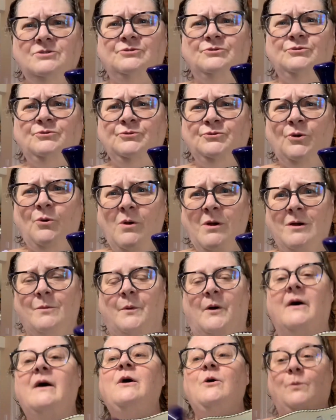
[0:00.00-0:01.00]

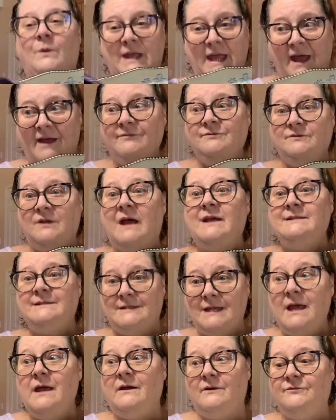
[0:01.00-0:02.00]
adorable? We have a
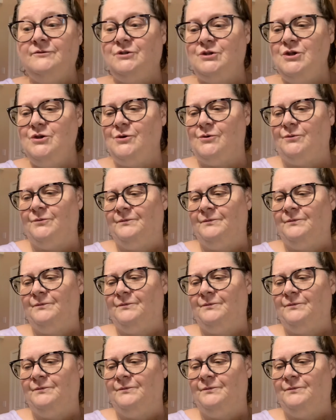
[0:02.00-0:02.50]
set of 2.